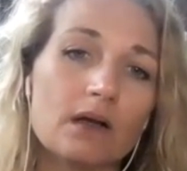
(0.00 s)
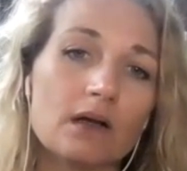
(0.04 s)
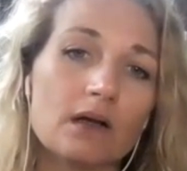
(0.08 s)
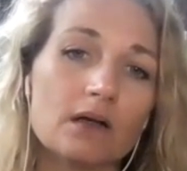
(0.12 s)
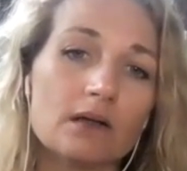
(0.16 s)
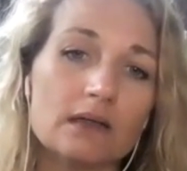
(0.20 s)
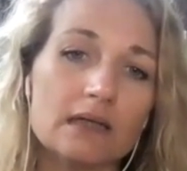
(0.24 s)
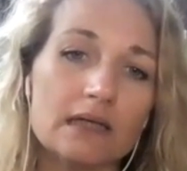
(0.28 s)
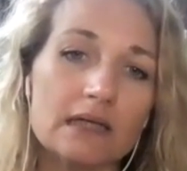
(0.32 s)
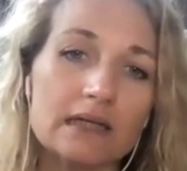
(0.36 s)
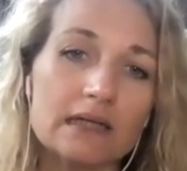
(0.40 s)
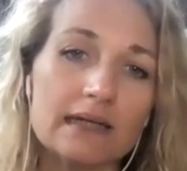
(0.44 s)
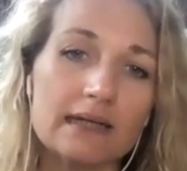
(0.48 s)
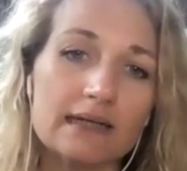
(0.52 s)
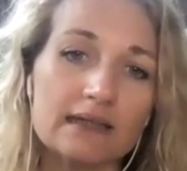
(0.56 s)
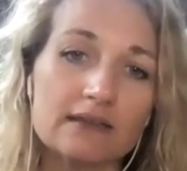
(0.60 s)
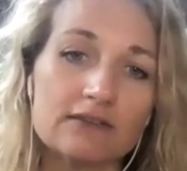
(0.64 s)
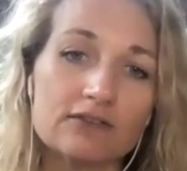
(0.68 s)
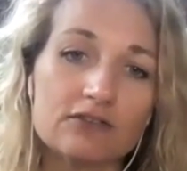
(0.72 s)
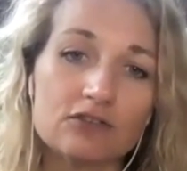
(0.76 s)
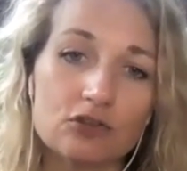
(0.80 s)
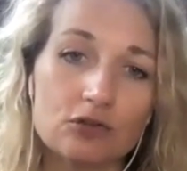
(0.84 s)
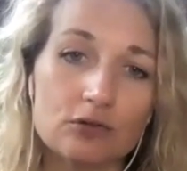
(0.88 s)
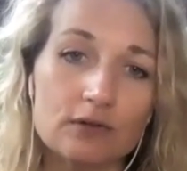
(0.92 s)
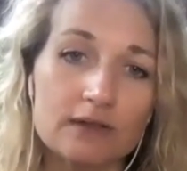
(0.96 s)
in
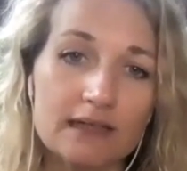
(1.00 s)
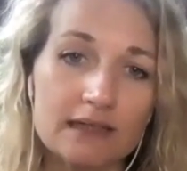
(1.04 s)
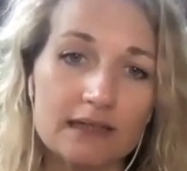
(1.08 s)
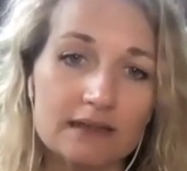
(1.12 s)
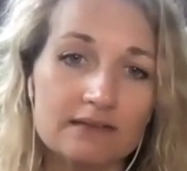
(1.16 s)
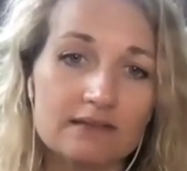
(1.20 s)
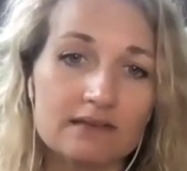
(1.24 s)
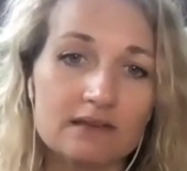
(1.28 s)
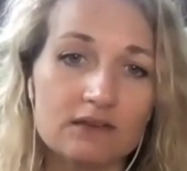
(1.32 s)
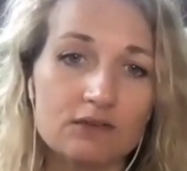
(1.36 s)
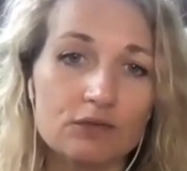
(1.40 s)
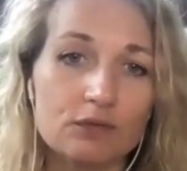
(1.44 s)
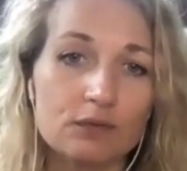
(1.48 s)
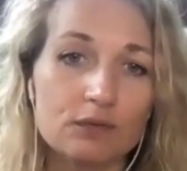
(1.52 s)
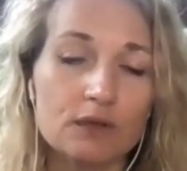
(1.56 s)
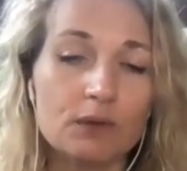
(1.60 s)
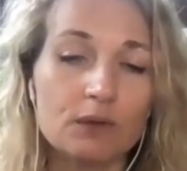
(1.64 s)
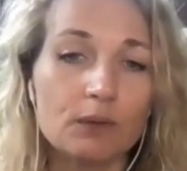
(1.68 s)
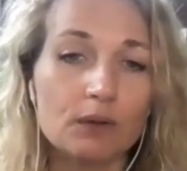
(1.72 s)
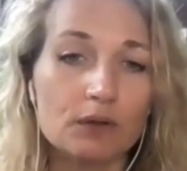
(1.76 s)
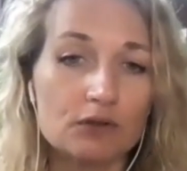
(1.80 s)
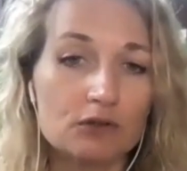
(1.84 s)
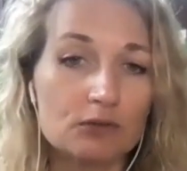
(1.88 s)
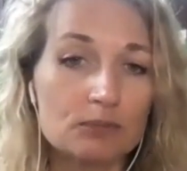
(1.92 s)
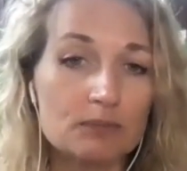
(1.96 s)
life to get, if we
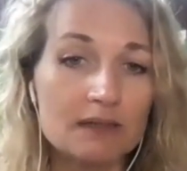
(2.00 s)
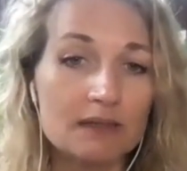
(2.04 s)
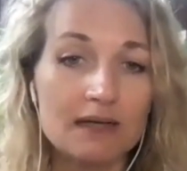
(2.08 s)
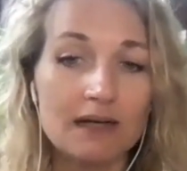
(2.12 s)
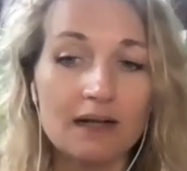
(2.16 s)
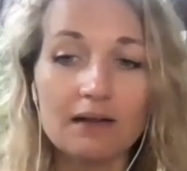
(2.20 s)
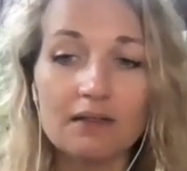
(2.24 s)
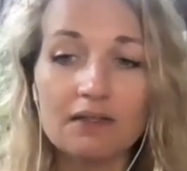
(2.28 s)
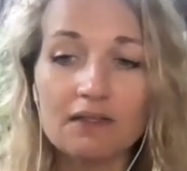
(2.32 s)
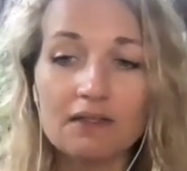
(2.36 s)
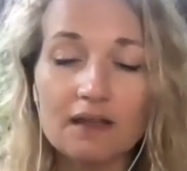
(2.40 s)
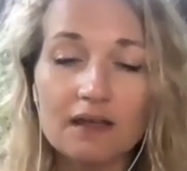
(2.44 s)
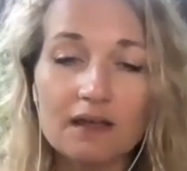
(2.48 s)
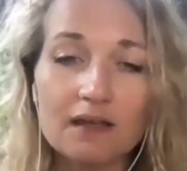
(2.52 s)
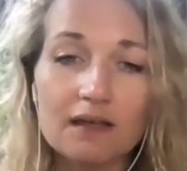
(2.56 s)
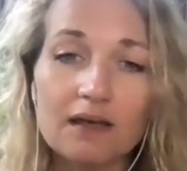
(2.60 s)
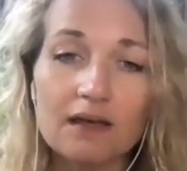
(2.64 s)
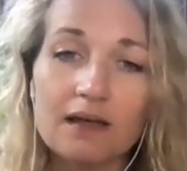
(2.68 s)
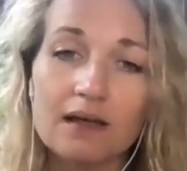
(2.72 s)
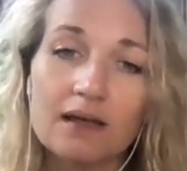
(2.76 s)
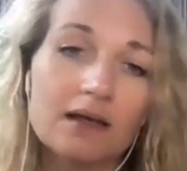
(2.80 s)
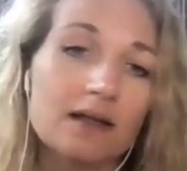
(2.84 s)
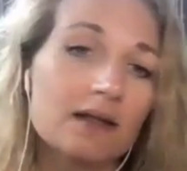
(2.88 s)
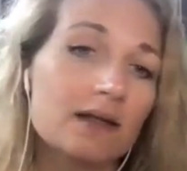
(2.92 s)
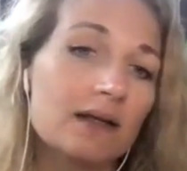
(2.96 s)
want to be healthy
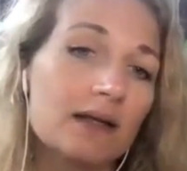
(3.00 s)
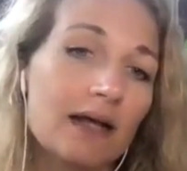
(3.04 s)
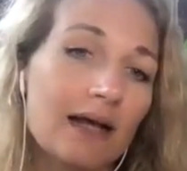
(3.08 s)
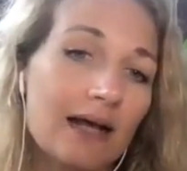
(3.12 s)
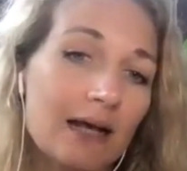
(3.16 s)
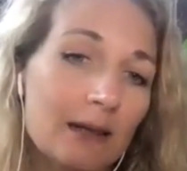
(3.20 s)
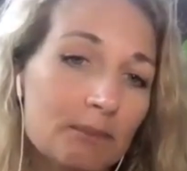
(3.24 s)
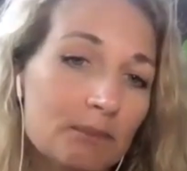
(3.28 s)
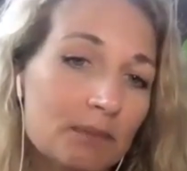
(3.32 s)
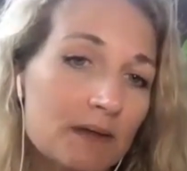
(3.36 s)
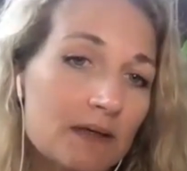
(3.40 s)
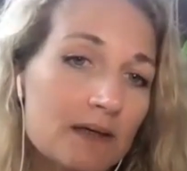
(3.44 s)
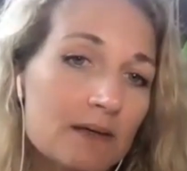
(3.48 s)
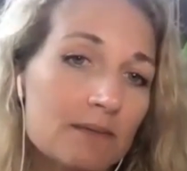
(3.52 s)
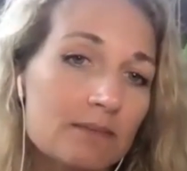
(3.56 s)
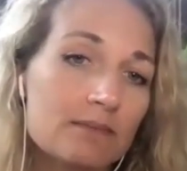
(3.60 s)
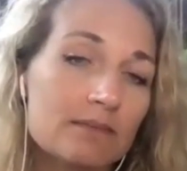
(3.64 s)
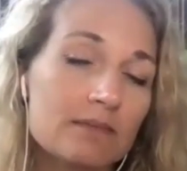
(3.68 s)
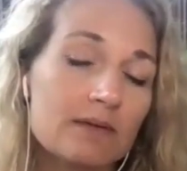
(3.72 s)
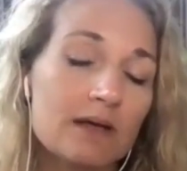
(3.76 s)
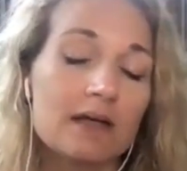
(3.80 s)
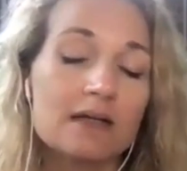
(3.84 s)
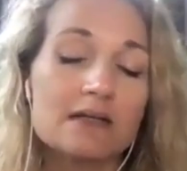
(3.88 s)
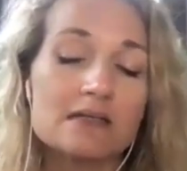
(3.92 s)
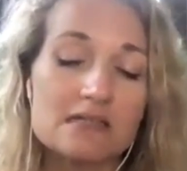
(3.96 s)
and happy.
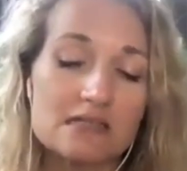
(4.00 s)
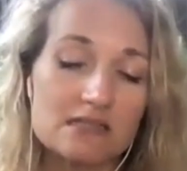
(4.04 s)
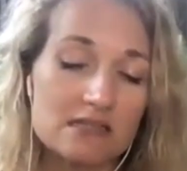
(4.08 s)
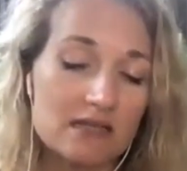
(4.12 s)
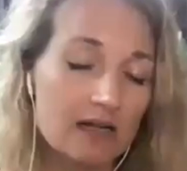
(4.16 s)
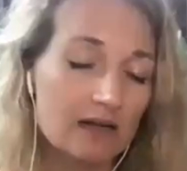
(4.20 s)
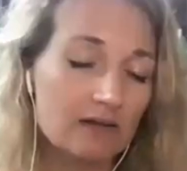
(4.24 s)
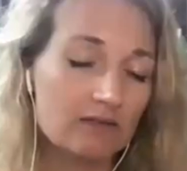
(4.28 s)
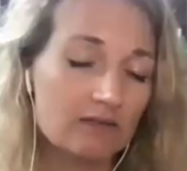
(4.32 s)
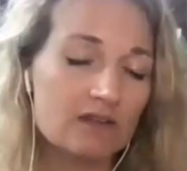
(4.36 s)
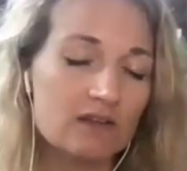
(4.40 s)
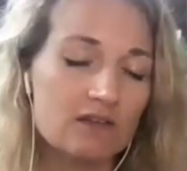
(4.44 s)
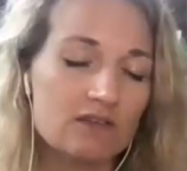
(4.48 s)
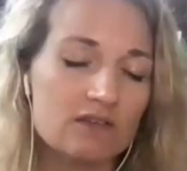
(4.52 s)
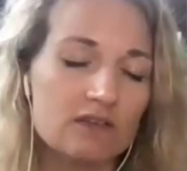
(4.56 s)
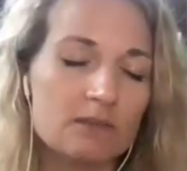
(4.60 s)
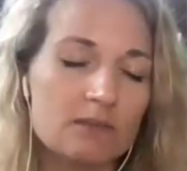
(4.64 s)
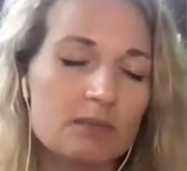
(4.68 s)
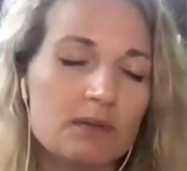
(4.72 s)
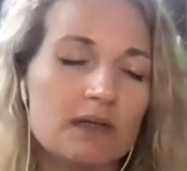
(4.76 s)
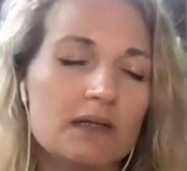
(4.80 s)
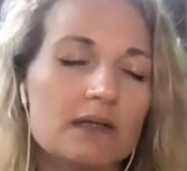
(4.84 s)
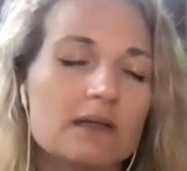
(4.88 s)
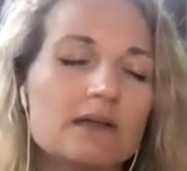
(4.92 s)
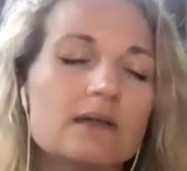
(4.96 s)
And
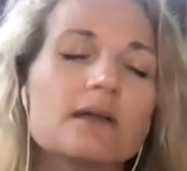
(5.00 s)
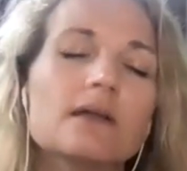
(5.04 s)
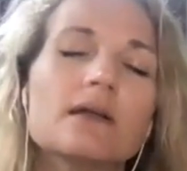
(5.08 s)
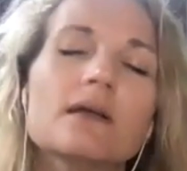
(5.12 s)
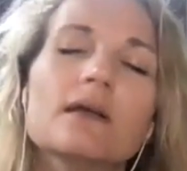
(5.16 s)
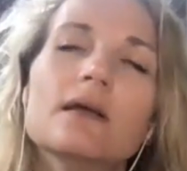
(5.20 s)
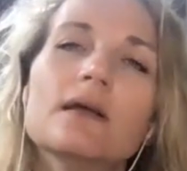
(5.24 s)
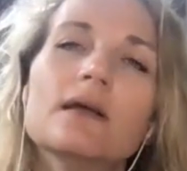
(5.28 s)
self-discipline,